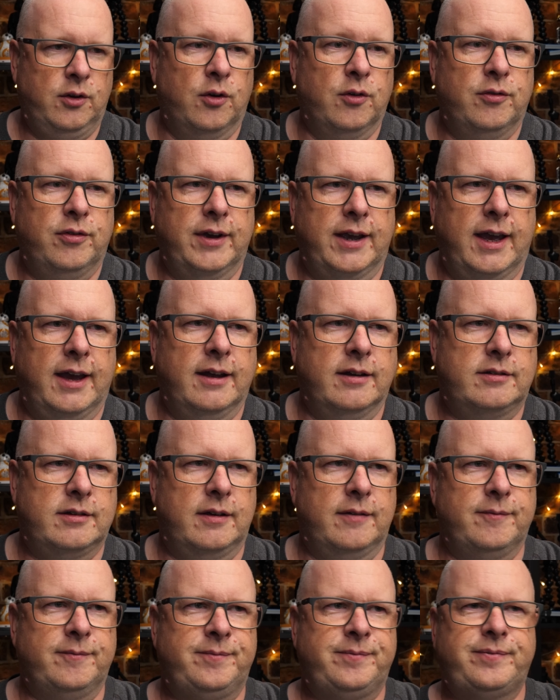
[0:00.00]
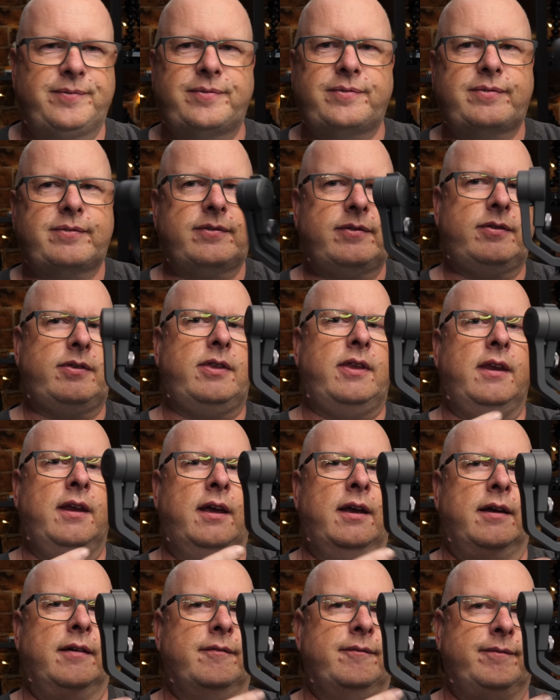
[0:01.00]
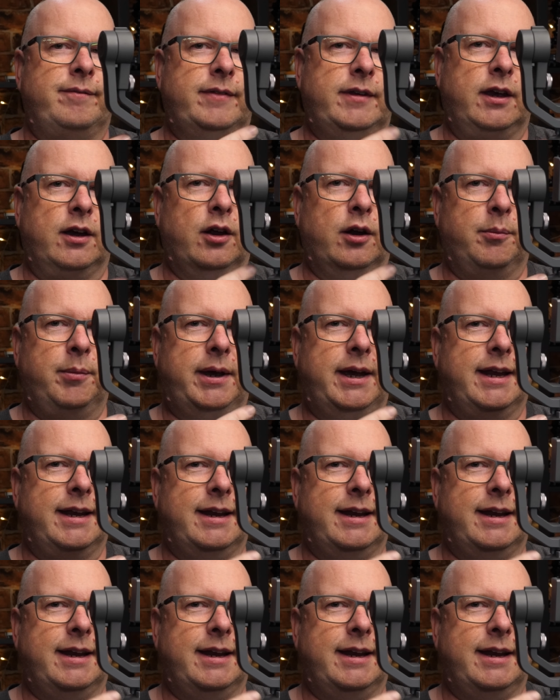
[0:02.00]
don't forget, you got to be